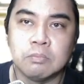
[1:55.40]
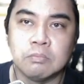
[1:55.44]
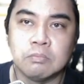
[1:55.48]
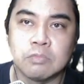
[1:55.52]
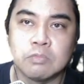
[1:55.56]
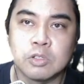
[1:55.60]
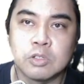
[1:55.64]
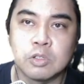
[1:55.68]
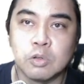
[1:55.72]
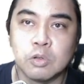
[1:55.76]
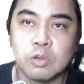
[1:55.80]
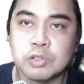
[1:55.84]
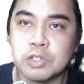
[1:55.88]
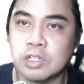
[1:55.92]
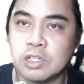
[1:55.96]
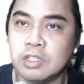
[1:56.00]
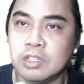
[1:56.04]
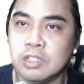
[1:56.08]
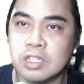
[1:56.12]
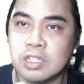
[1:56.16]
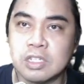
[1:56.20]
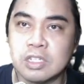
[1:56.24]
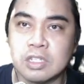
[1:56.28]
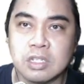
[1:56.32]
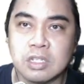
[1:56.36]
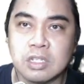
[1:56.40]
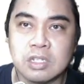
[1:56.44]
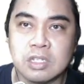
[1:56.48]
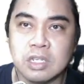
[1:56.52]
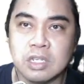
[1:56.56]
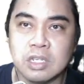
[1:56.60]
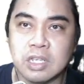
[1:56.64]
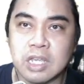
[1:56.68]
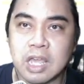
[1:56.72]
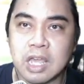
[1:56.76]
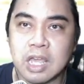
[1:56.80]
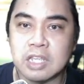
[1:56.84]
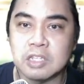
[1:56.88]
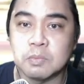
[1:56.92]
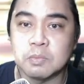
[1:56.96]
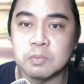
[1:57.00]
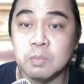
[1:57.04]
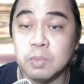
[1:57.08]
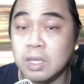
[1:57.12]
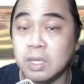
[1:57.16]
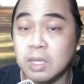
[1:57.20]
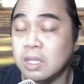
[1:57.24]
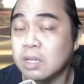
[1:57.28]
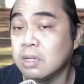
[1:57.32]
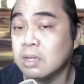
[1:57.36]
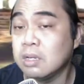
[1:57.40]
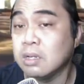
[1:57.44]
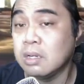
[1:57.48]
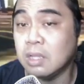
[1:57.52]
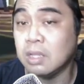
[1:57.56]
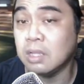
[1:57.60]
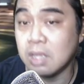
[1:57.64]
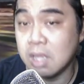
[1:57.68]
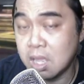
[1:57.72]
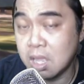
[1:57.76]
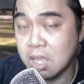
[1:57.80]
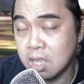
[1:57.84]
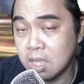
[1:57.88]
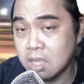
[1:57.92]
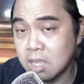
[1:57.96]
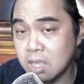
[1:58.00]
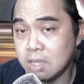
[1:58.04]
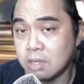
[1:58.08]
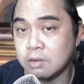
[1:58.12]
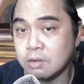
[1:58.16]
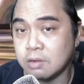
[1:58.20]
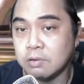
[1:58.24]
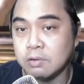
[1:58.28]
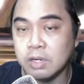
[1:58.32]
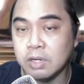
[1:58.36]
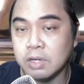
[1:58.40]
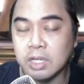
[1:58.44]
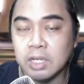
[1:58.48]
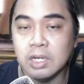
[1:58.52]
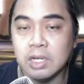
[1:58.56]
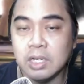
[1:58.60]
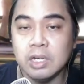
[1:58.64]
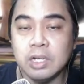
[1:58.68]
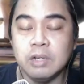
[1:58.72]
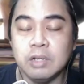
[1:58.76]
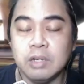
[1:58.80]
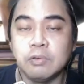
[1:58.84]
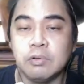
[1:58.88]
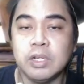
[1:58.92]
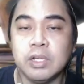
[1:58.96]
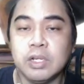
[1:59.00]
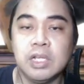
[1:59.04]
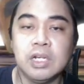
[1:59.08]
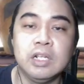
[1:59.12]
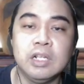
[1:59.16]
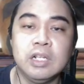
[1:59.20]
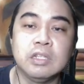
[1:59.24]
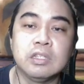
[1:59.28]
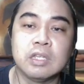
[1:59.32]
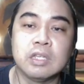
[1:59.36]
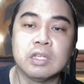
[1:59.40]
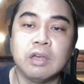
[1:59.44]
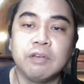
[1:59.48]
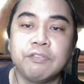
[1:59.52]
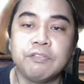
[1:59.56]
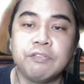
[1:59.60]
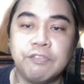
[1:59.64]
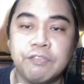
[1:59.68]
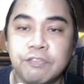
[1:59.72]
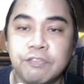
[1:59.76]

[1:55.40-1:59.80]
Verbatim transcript: Social distancing has been a really tough